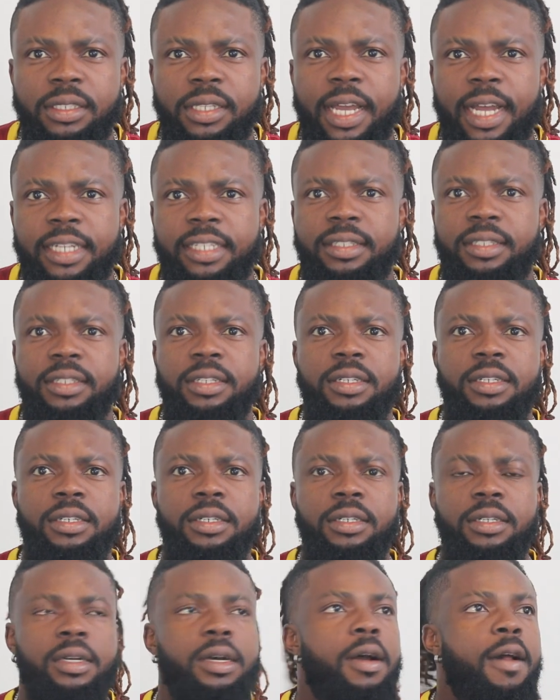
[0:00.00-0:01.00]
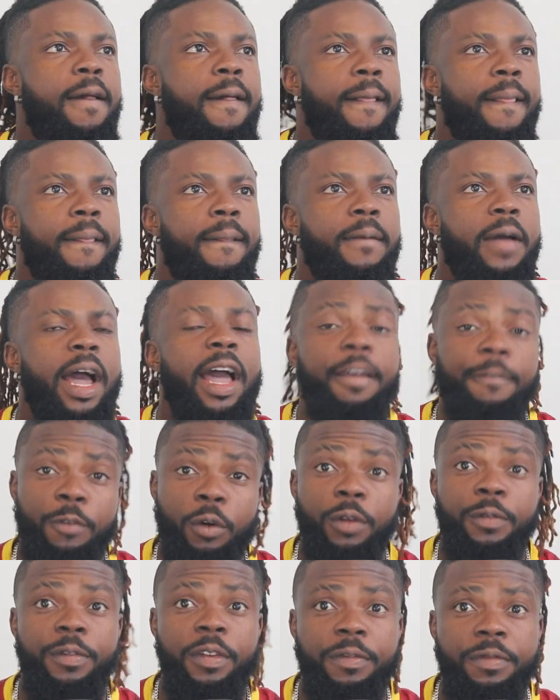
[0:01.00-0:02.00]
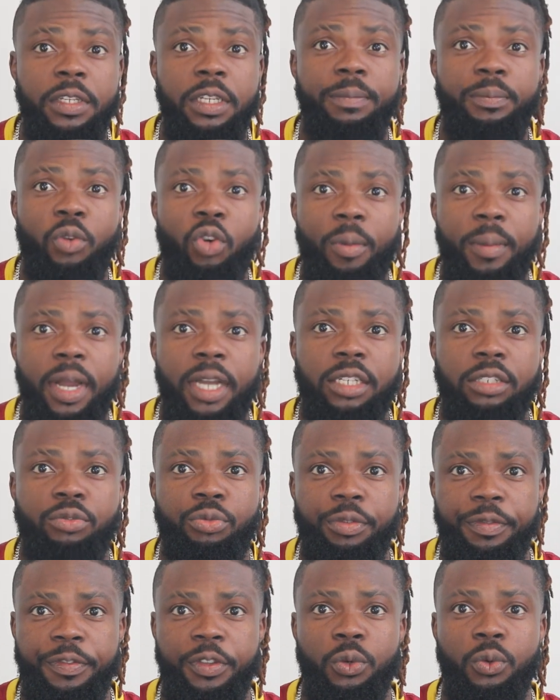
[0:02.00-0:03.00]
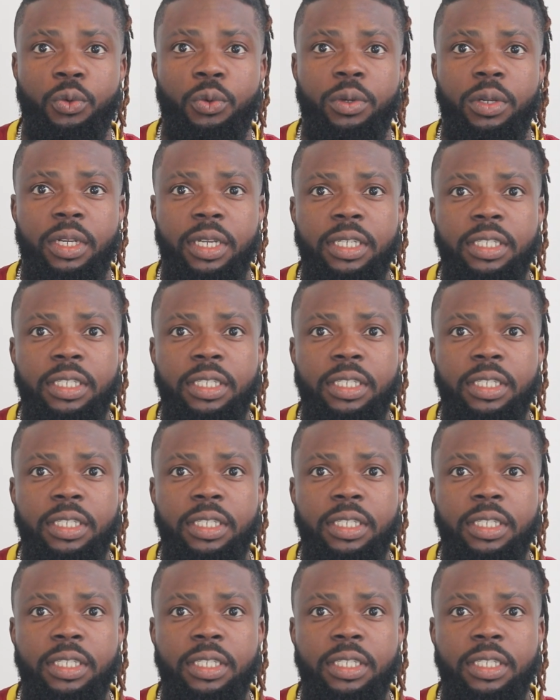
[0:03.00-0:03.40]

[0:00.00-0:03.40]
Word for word: That's the iPhone 15 Pro Max review.